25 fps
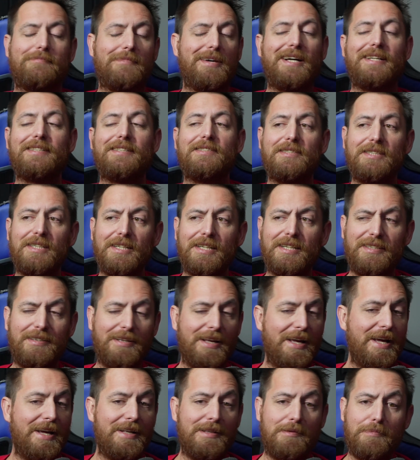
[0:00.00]
I see it
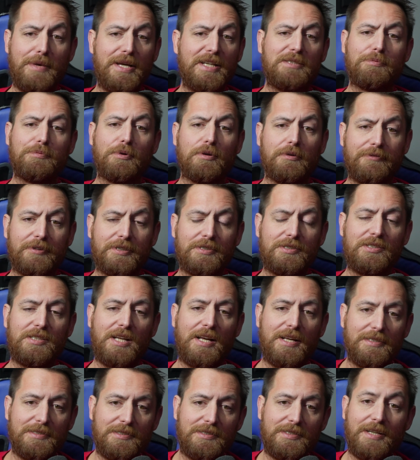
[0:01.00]
and it makes perfect
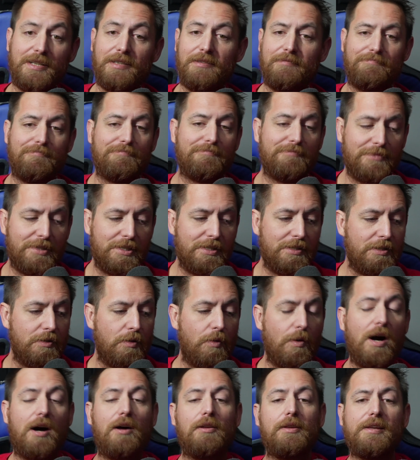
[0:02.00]
sense. And
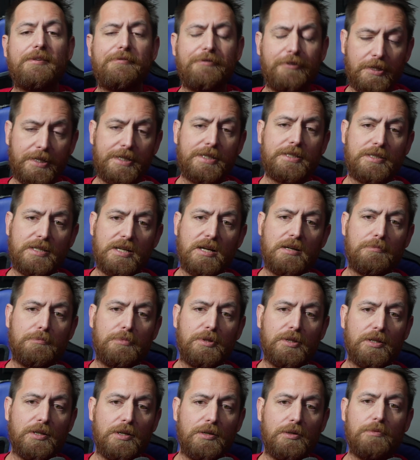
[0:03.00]
I'll leave a link down
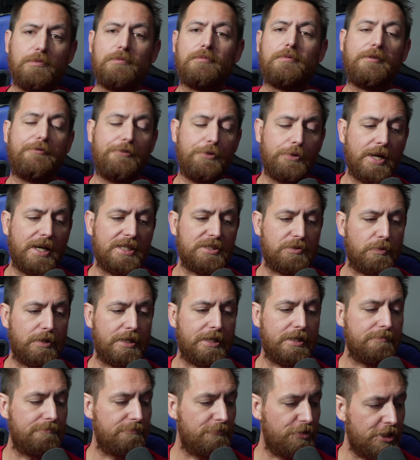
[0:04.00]
below if you guys want
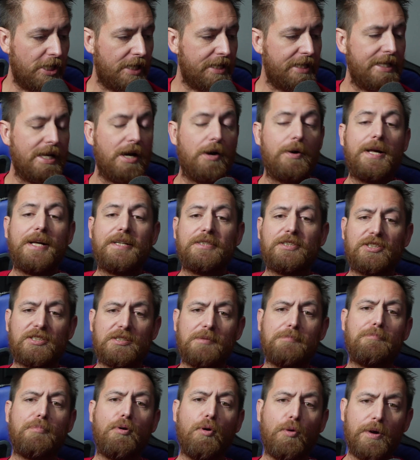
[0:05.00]
to check it out and
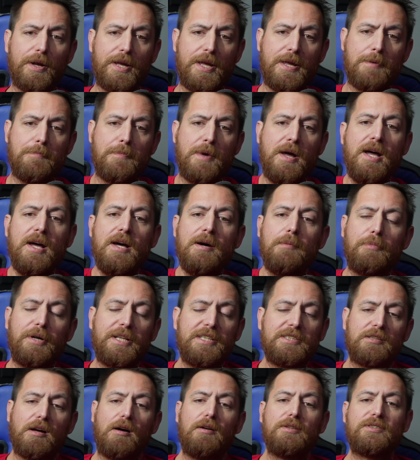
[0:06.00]
support him. But
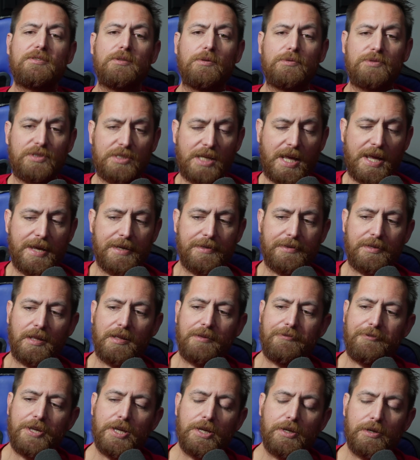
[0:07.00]
he's also saying that
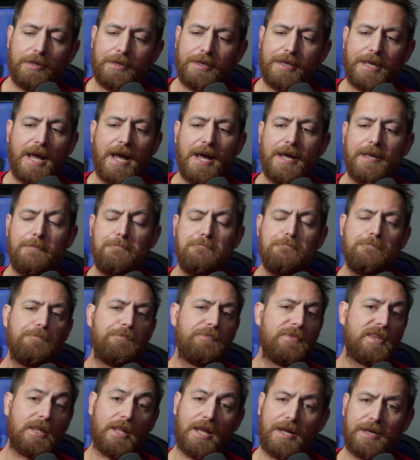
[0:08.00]
if he could get
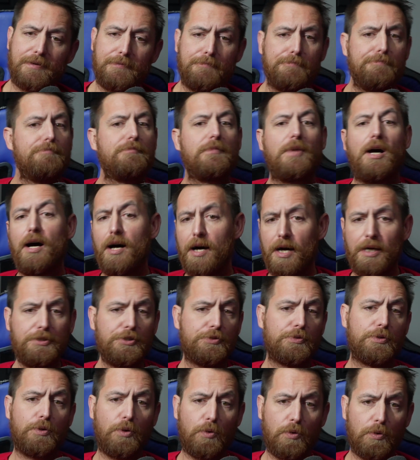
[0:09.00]
like
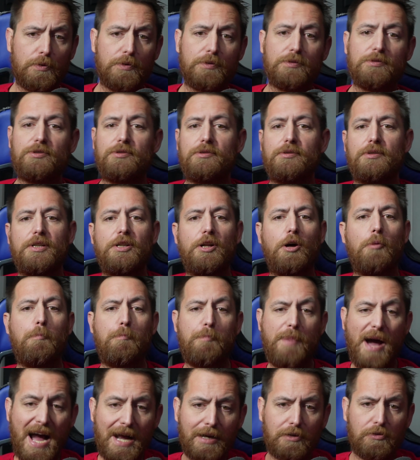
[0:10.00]
100 orders,
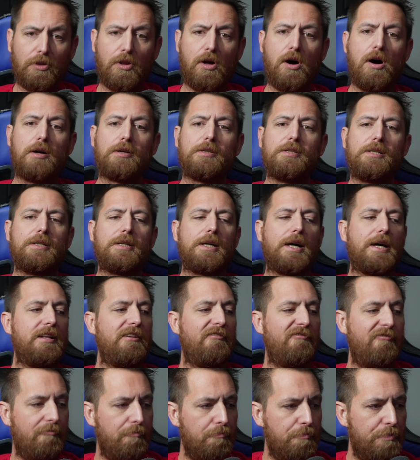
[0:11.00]
backlogged and kind
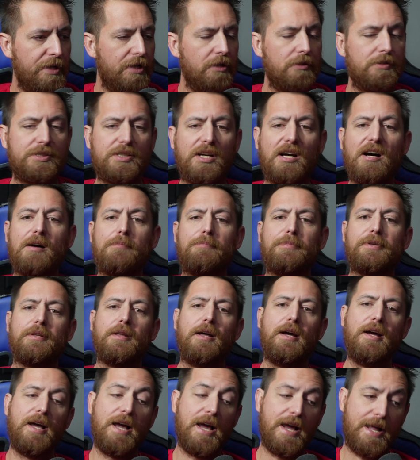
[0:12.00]
of built up
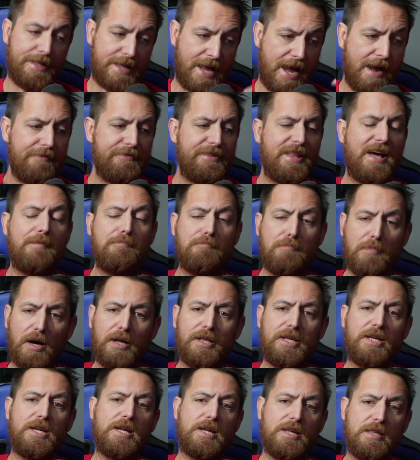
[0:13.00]
and have that
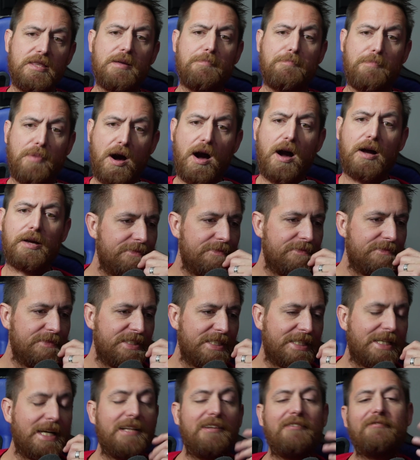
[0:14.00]
money in the pocket
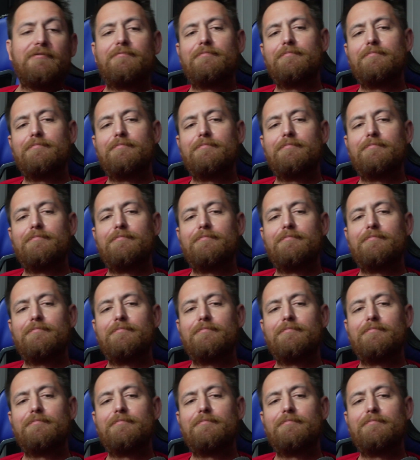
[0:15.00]
to kind of,